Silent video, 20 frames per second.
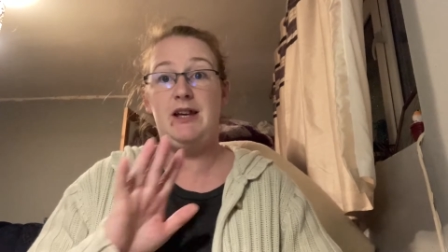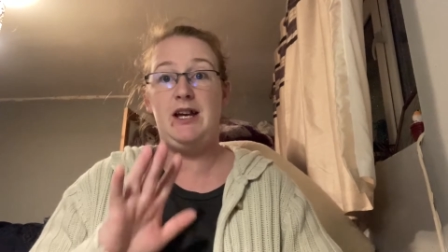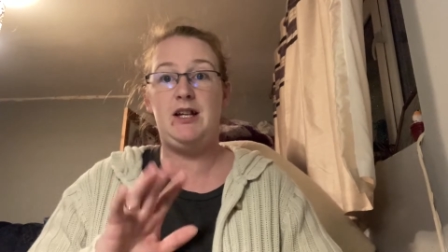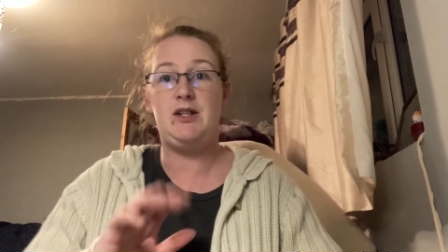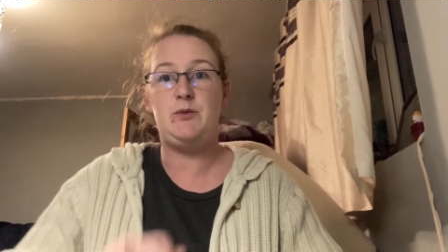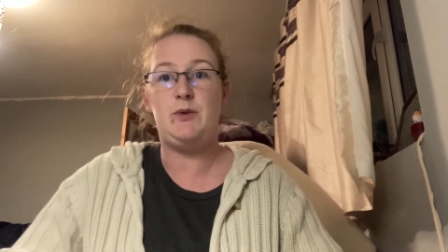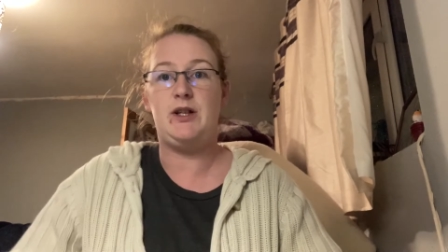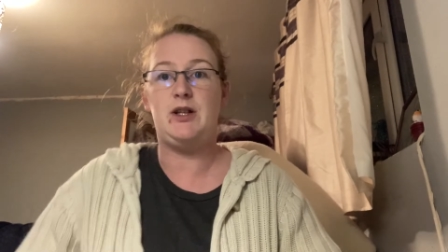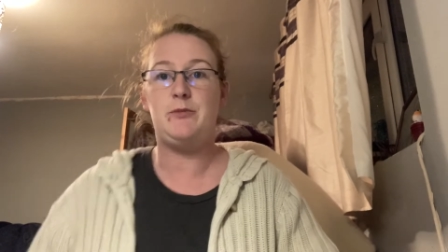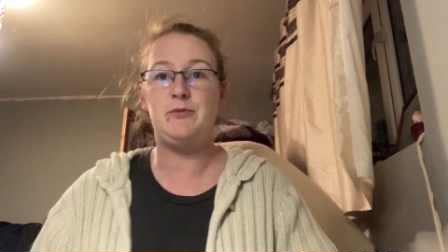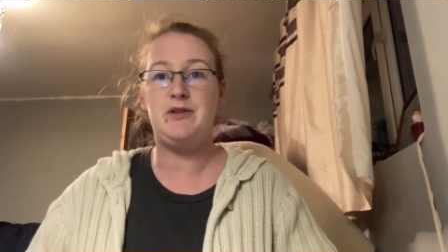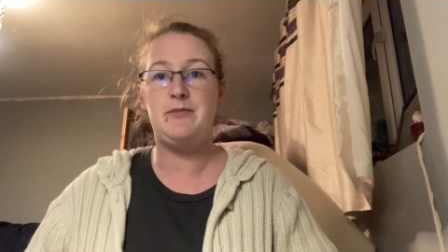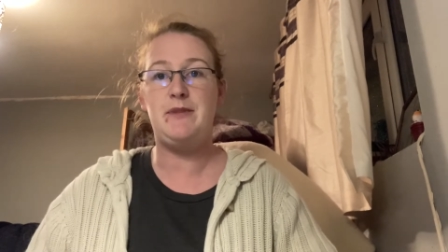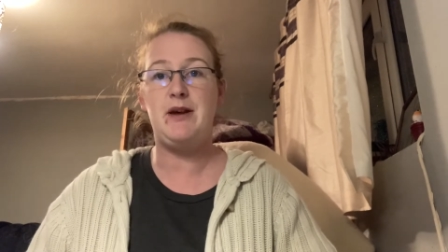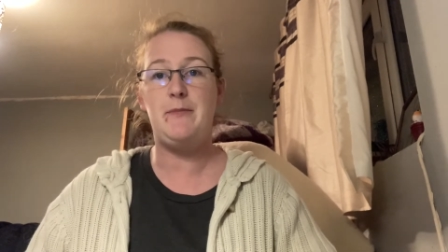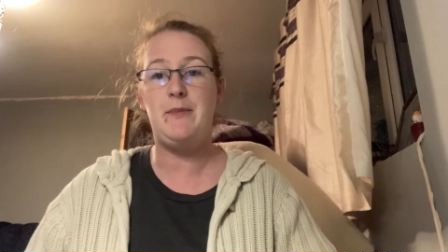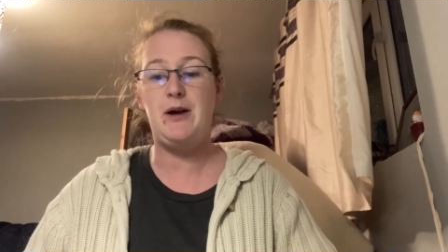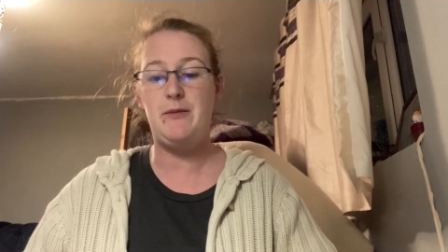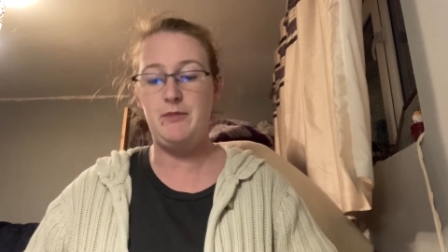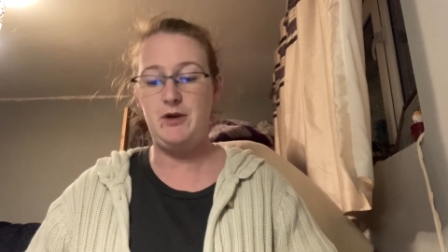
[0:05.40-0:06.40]
and welcome to
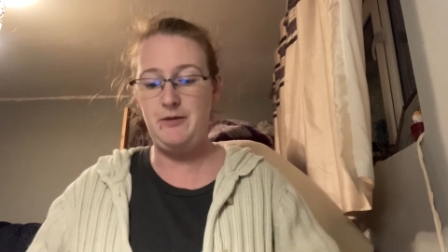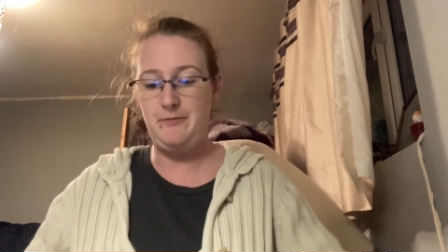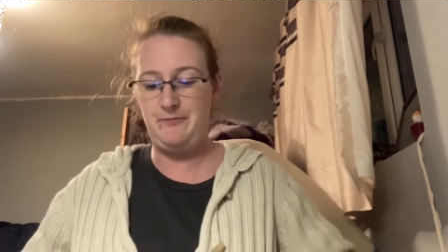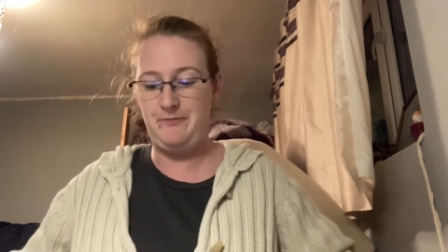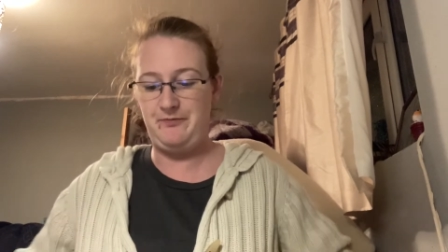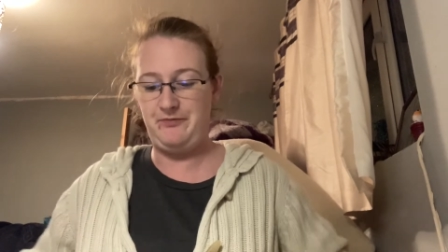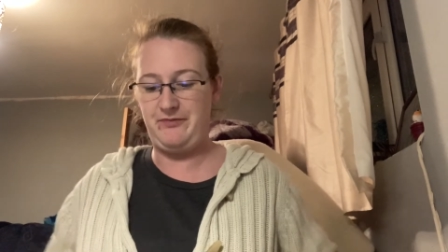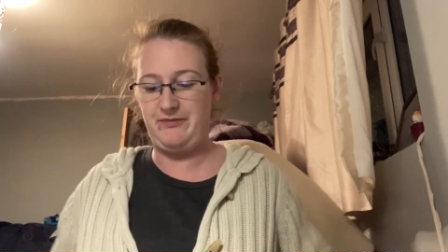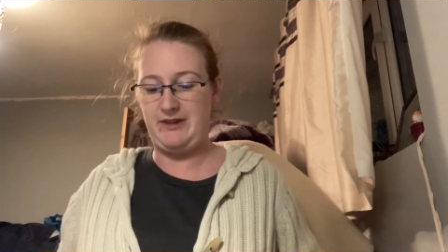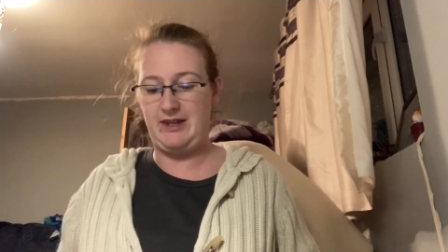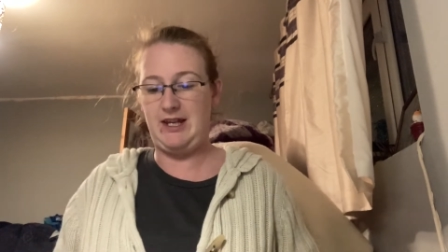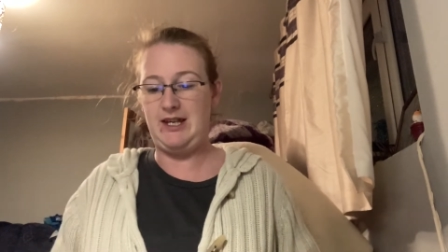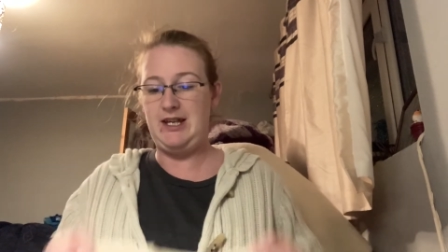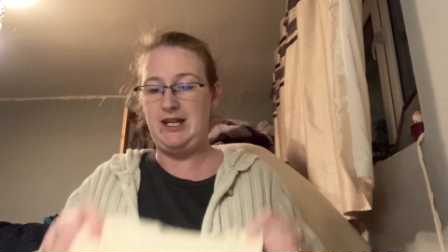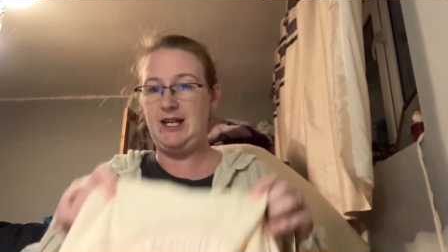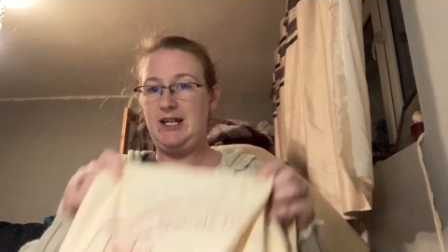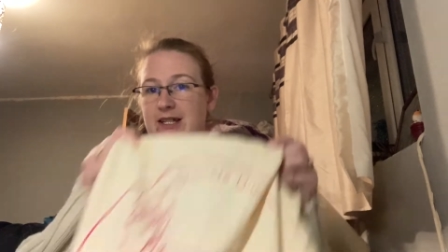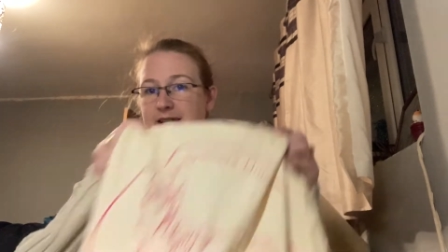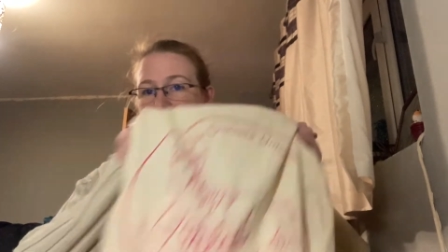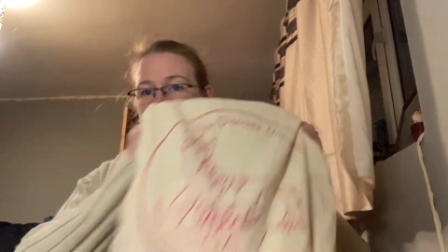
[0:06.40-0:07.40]
Made by Mum.
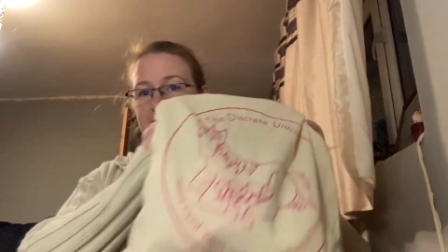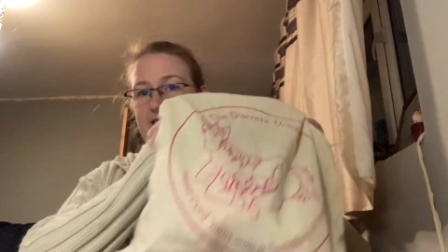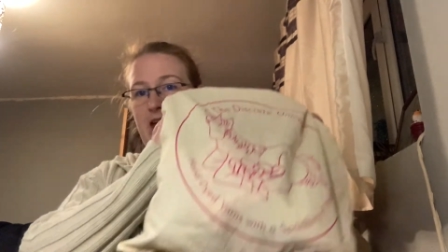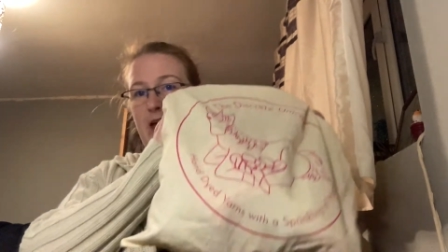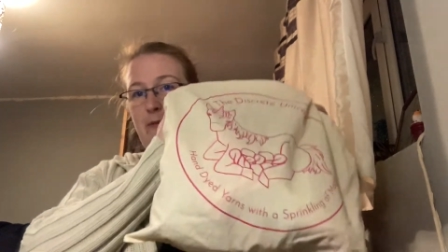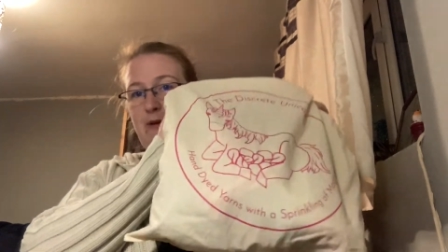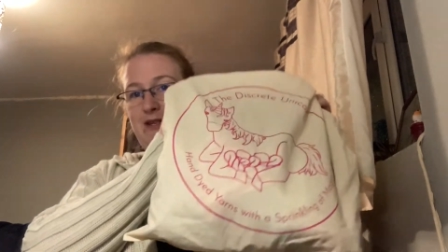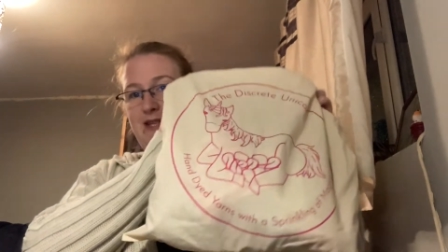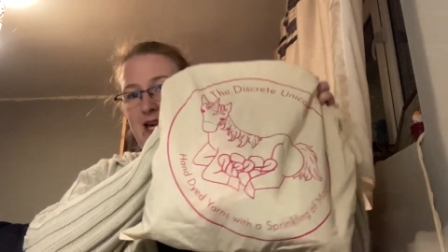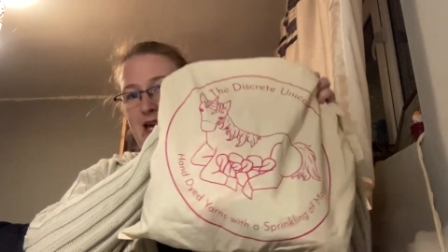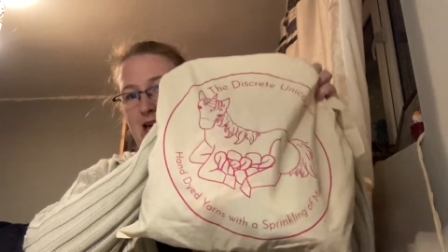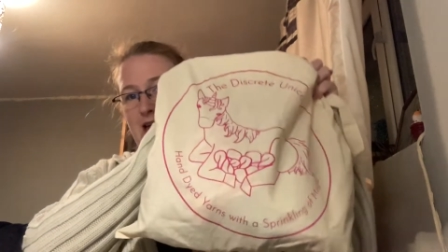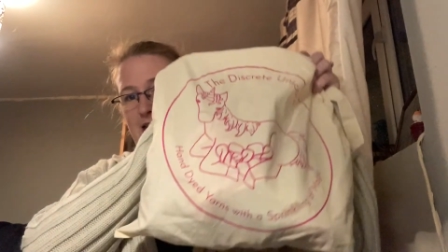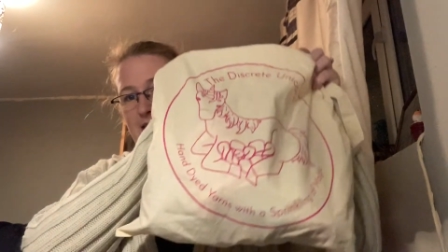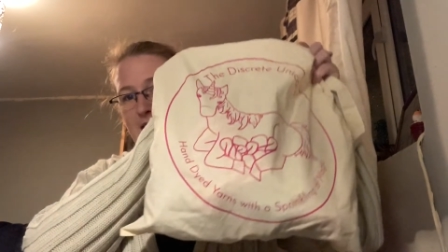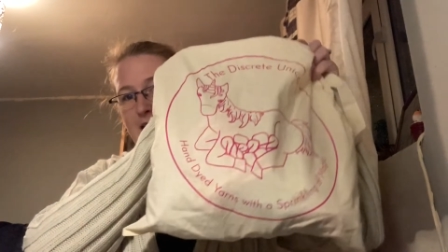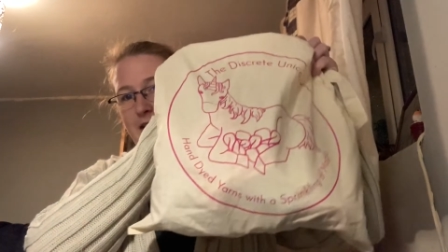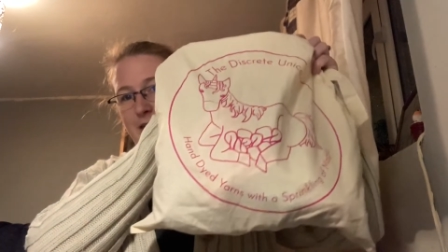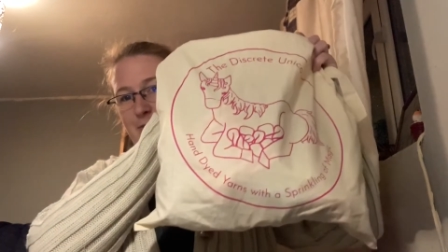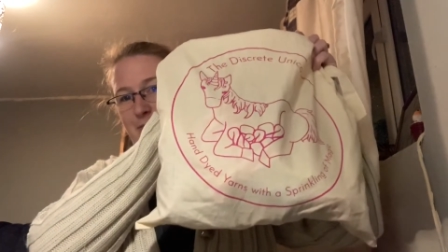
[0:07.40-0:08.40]
It's that time of day
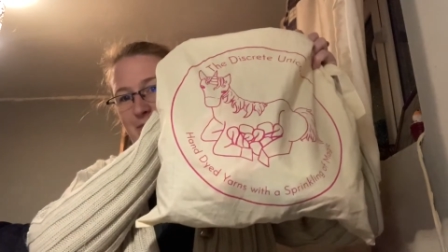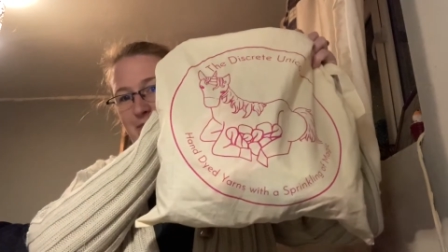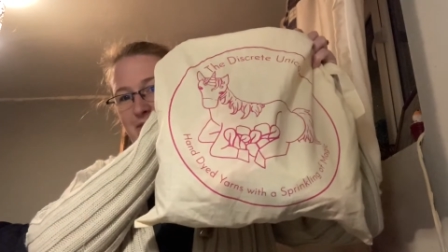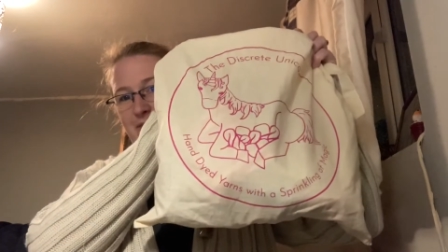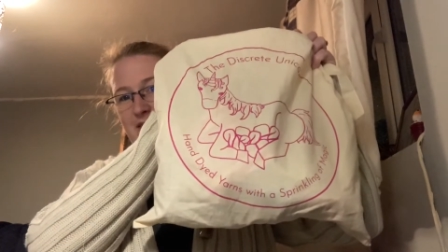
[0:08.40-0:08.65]
again.